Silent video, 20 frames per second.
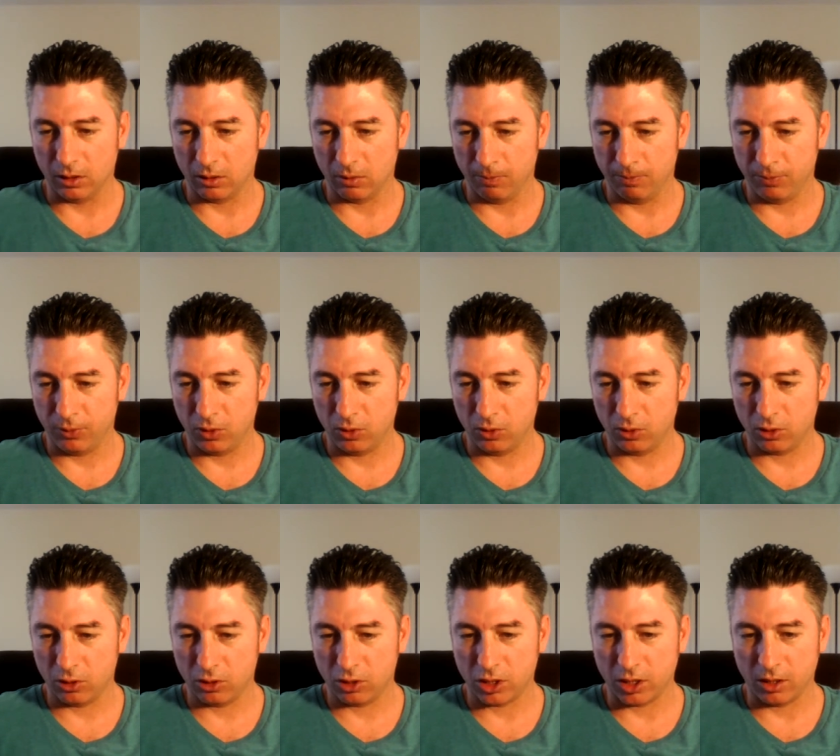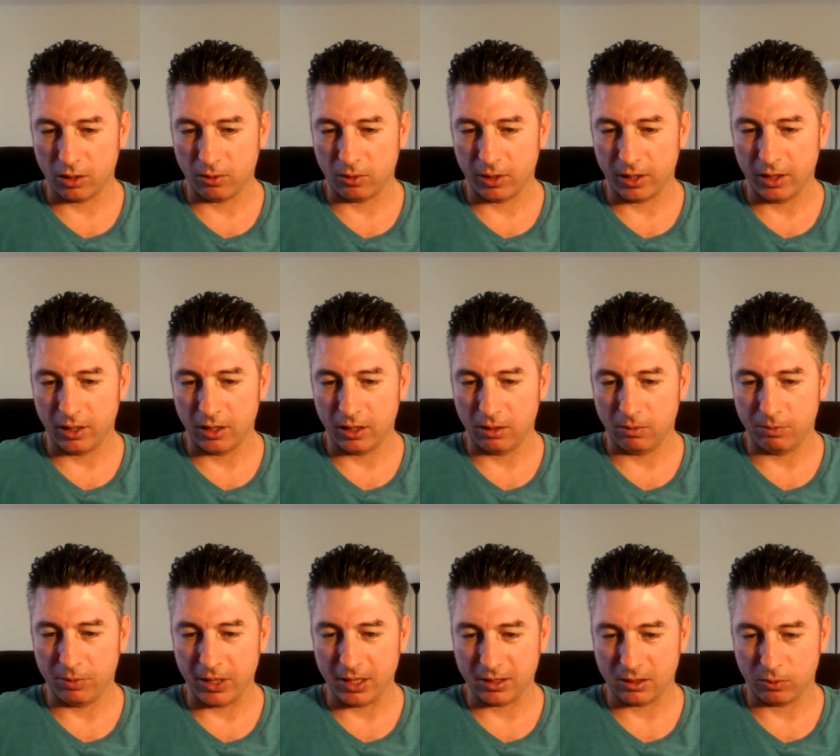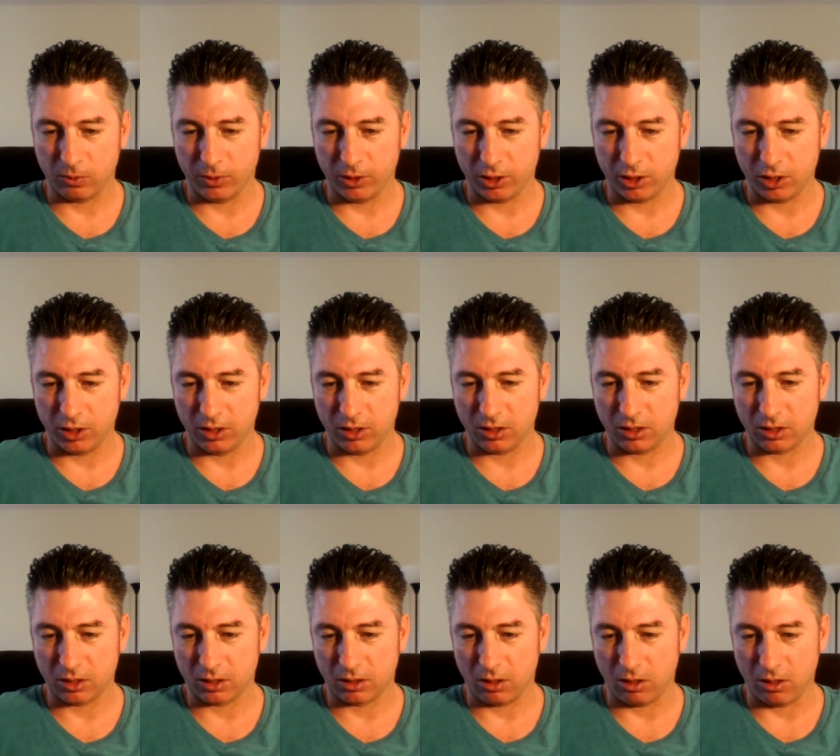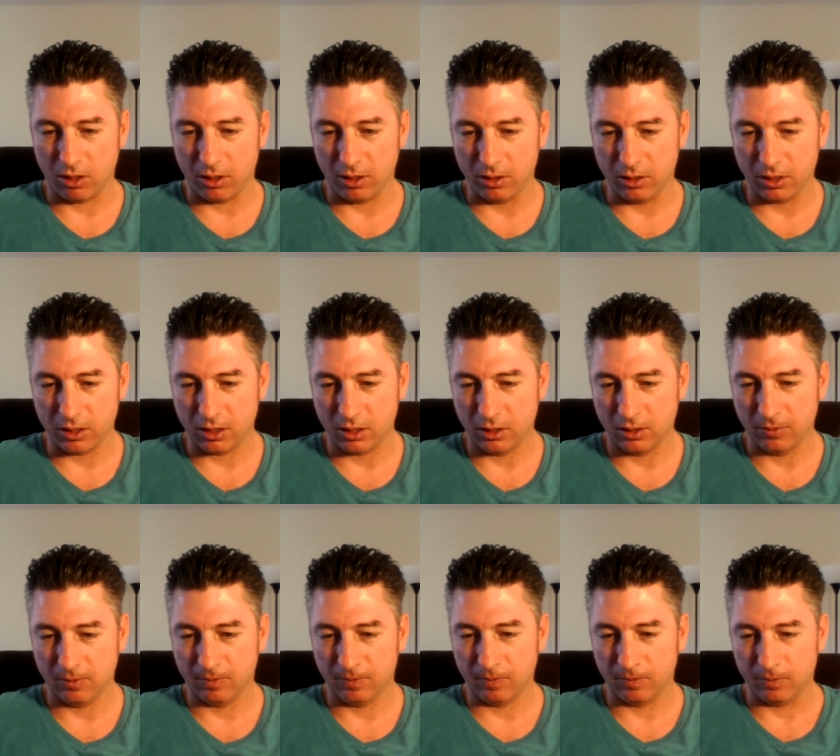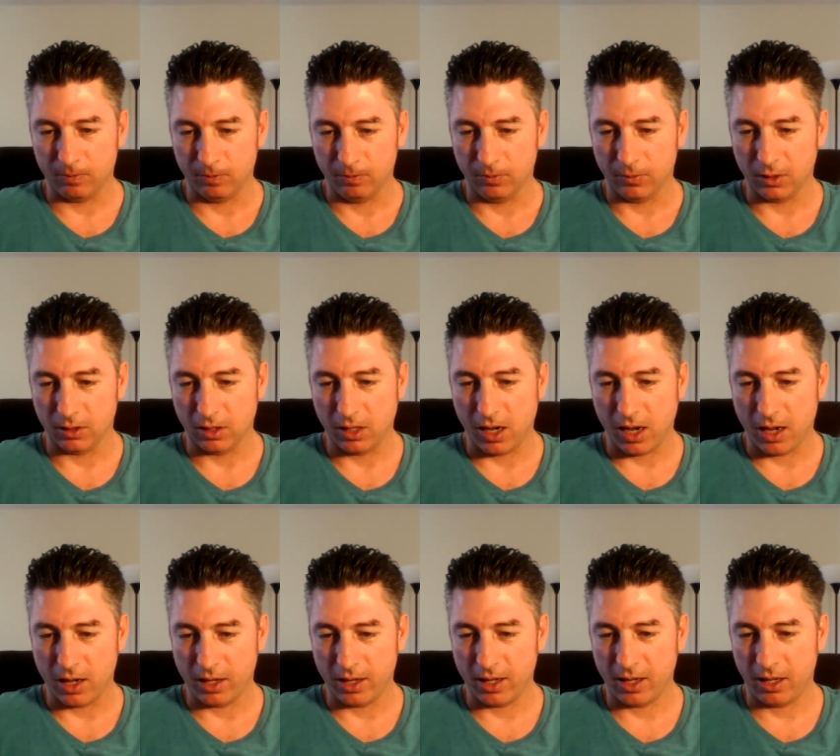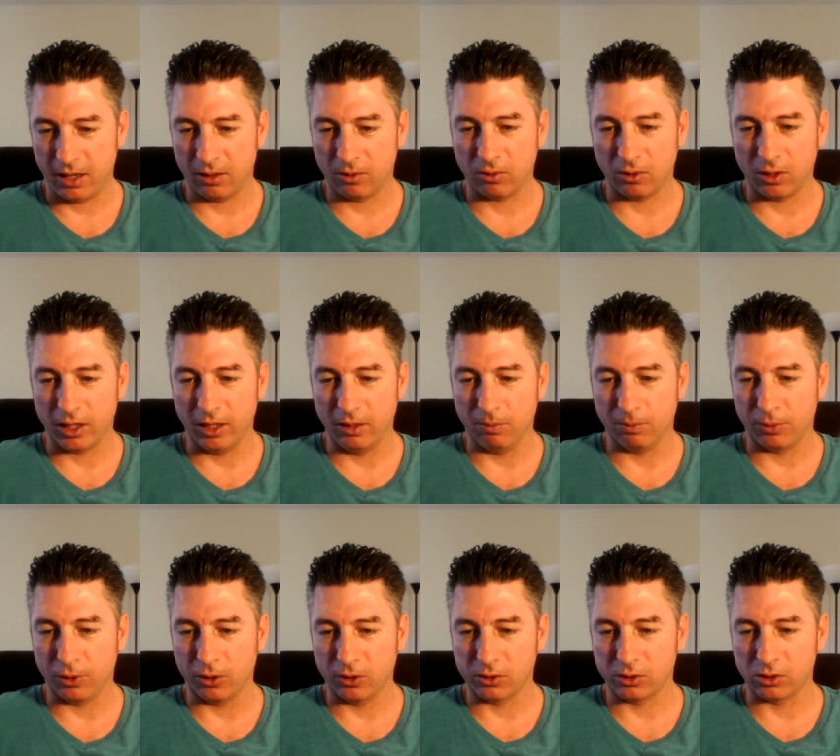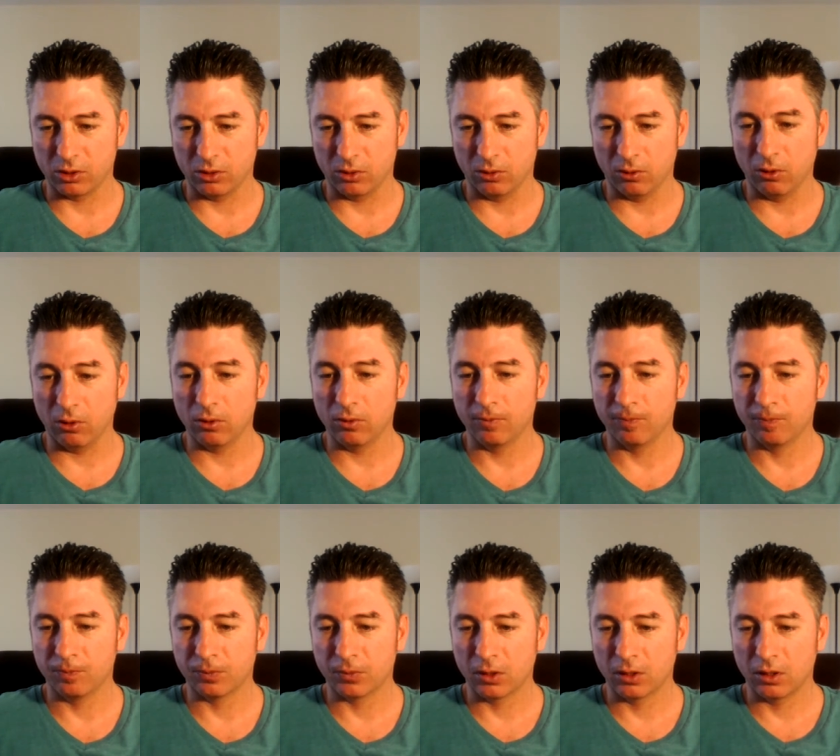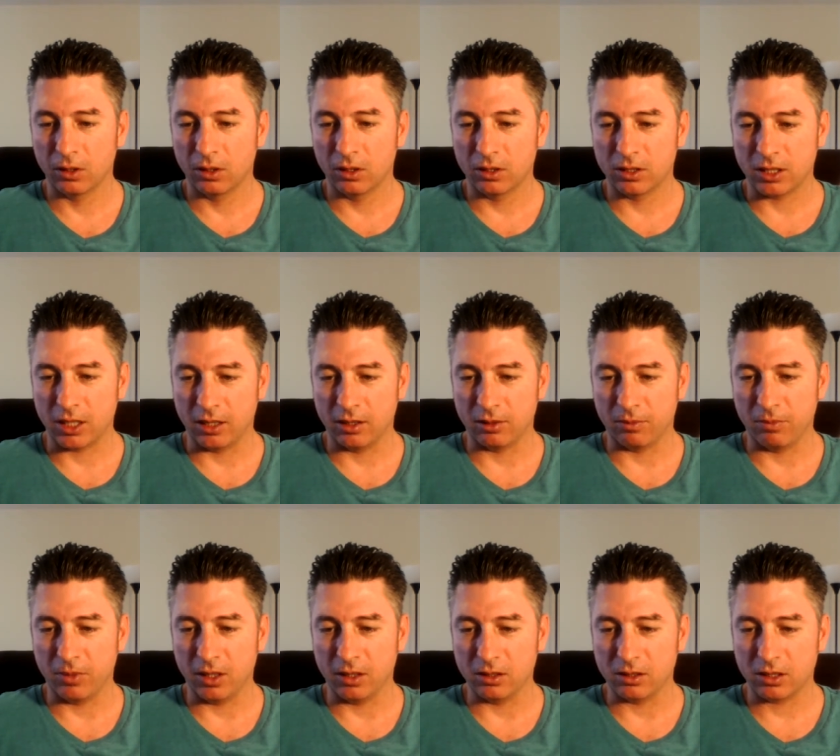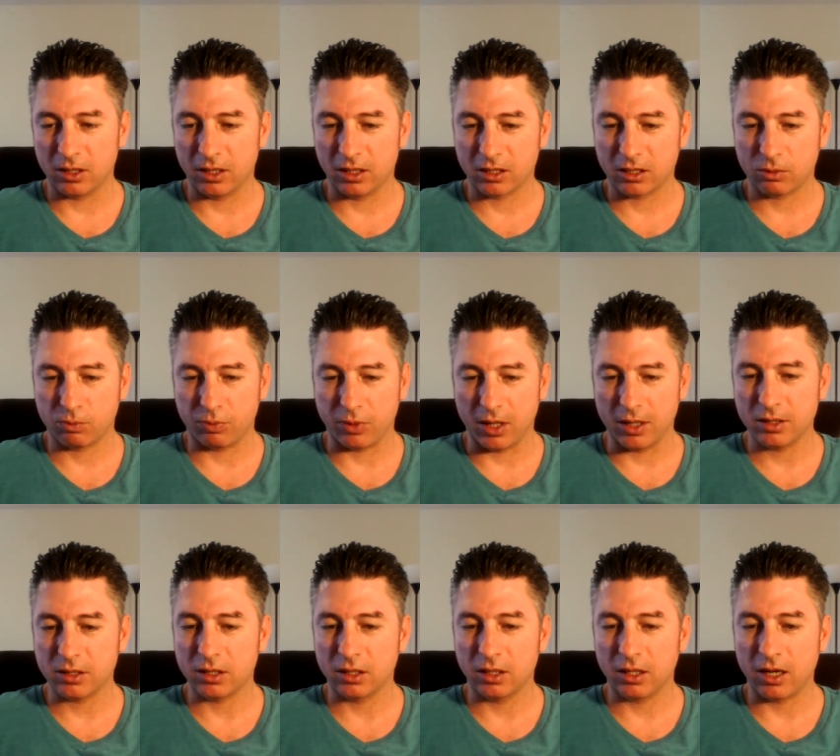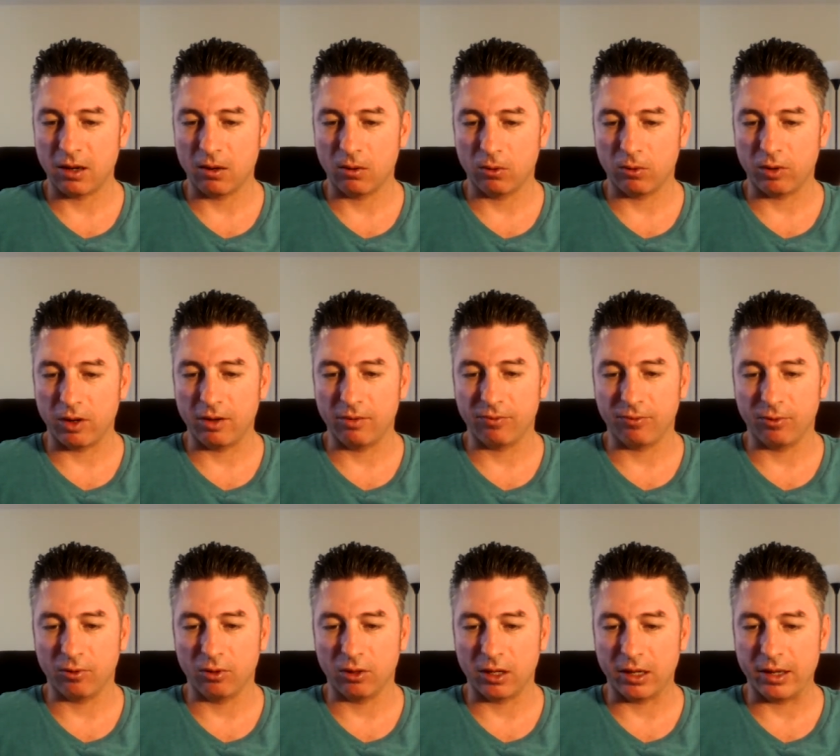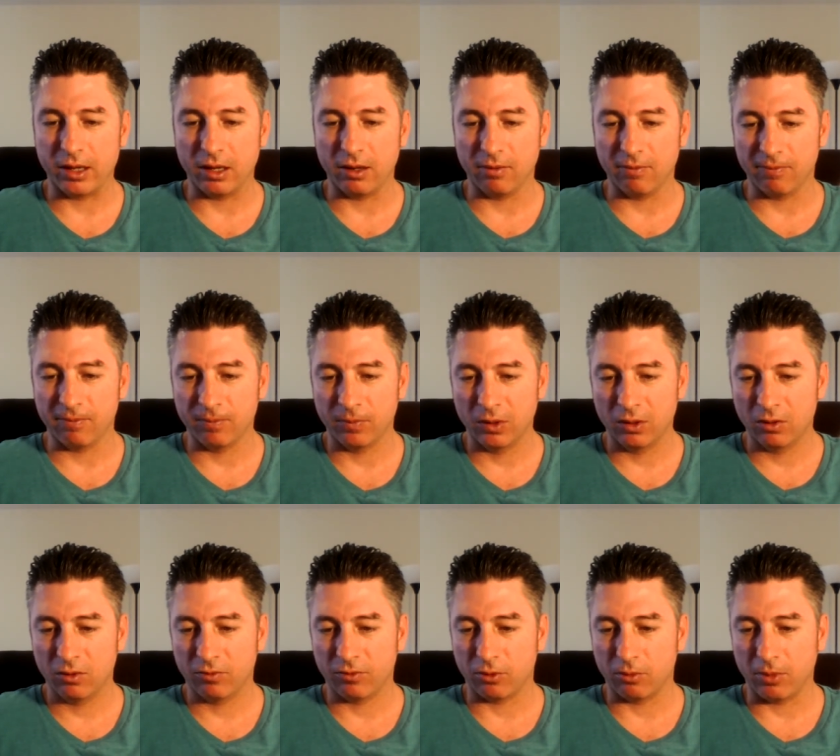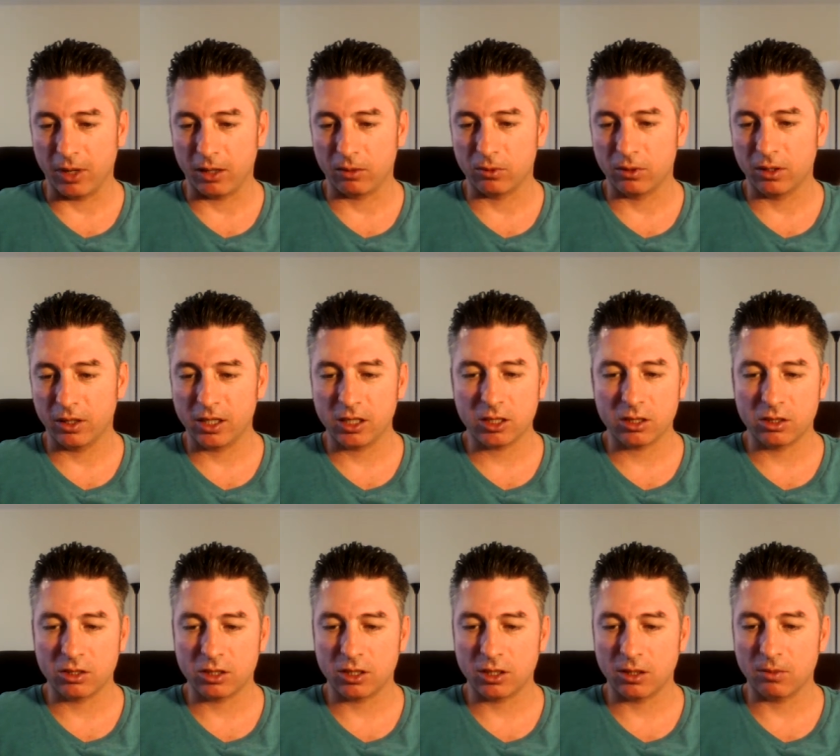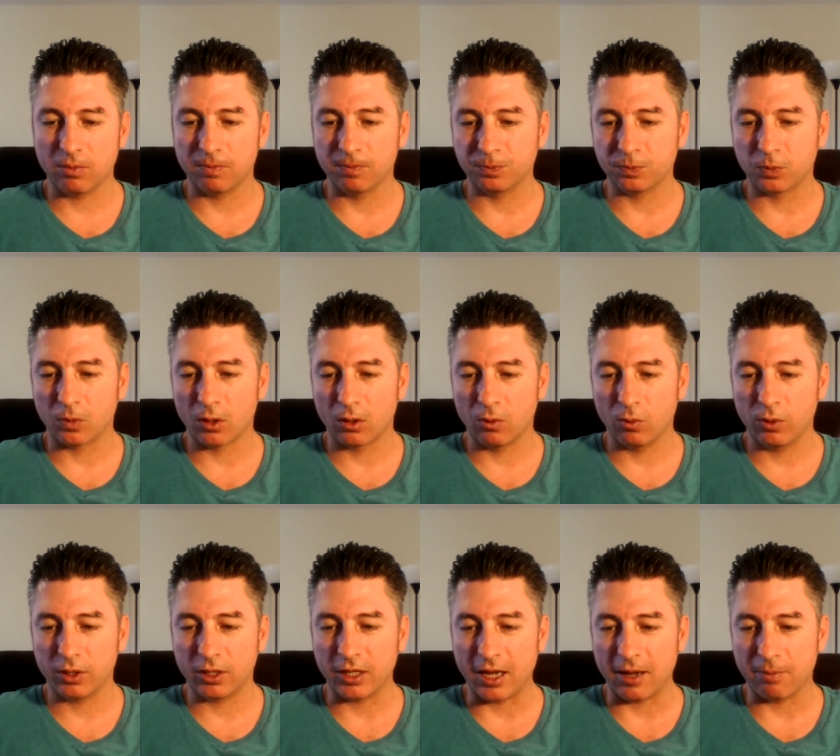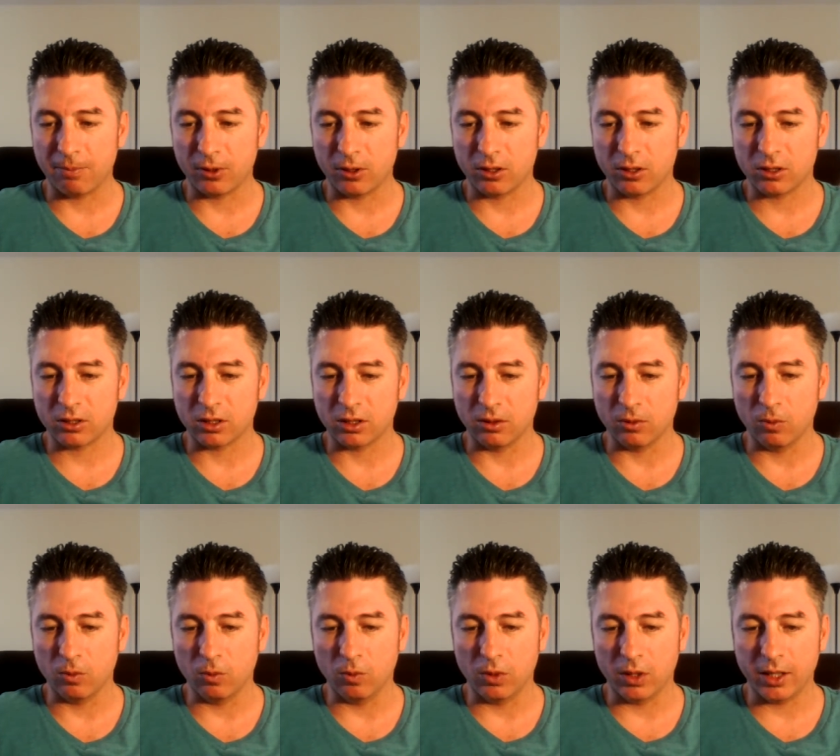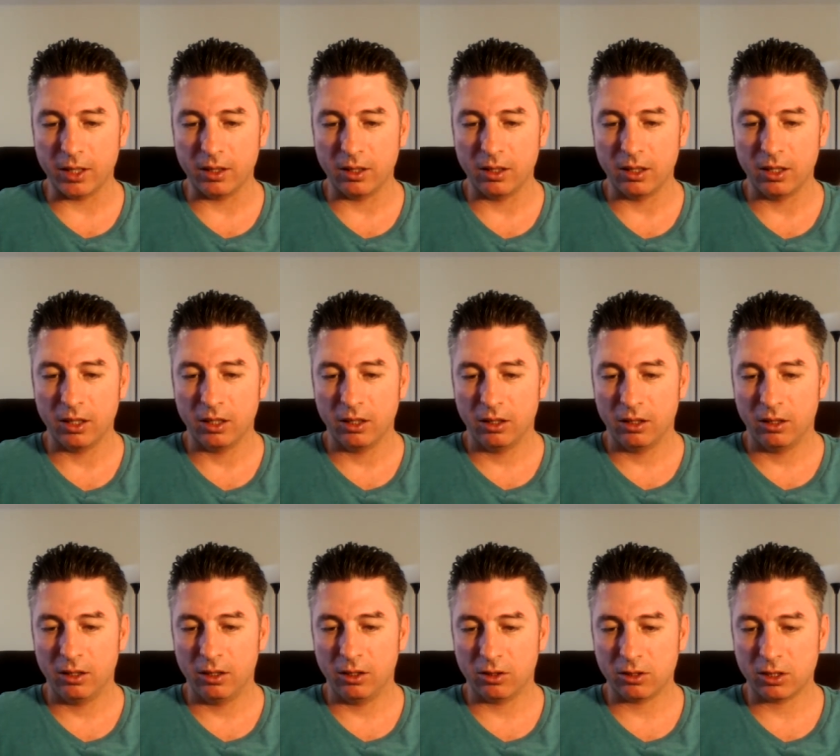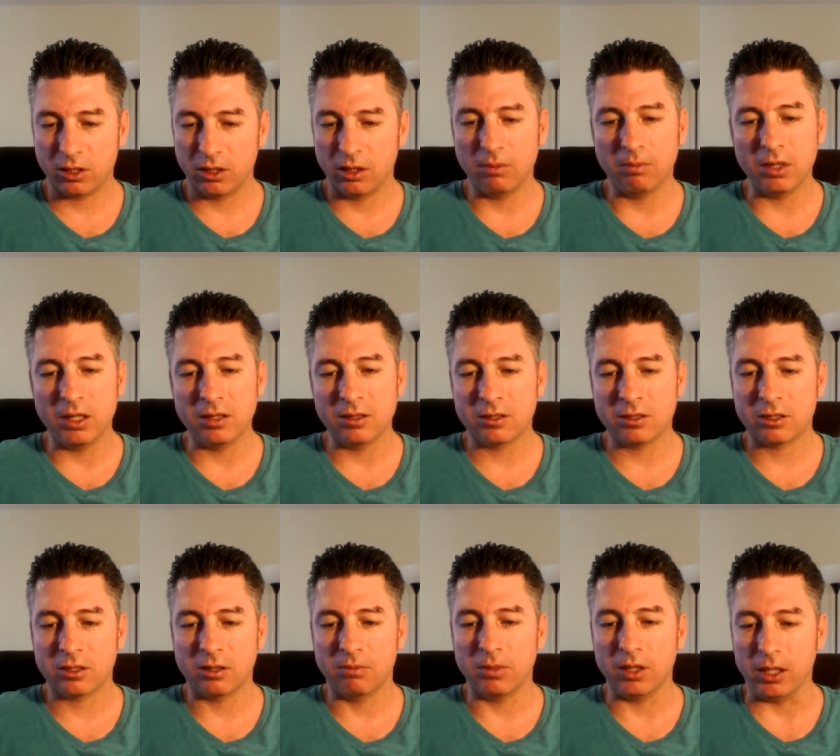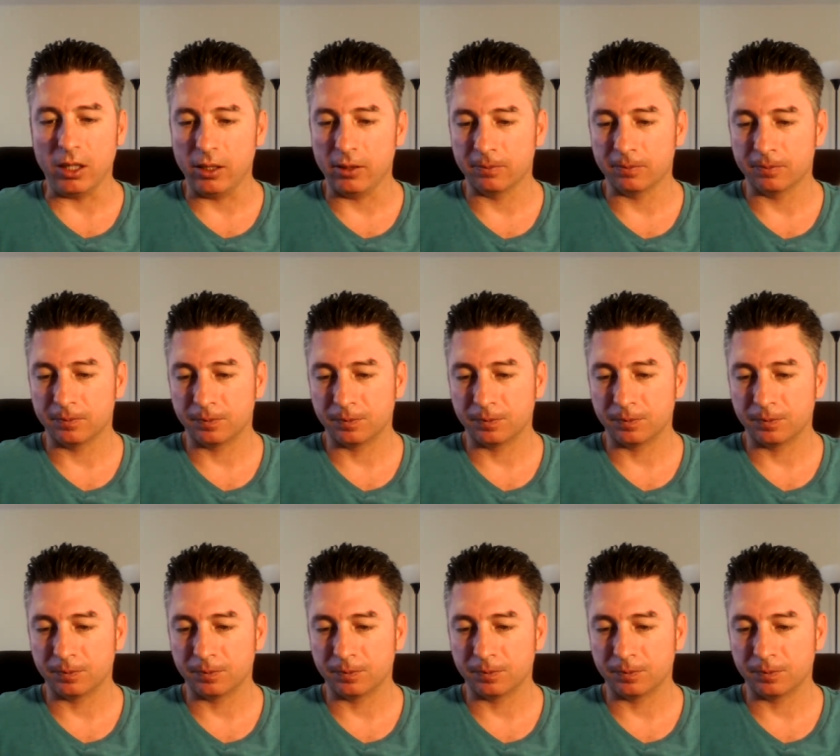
computer generated best wishes cards, I handwrite personal sentiments expressing how grateful I am for my relationship with that person and what he or she means to me.